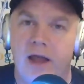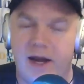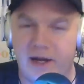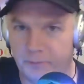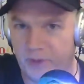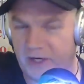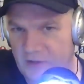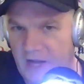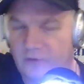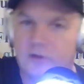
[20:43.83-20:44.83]
and a big
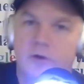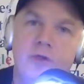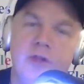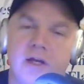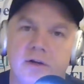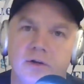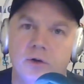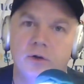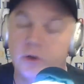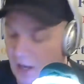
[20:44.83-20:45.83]
Tesla thing on
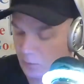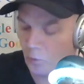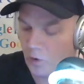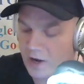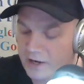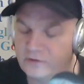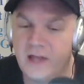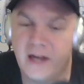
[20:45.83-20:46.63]
the hood? And why isn't that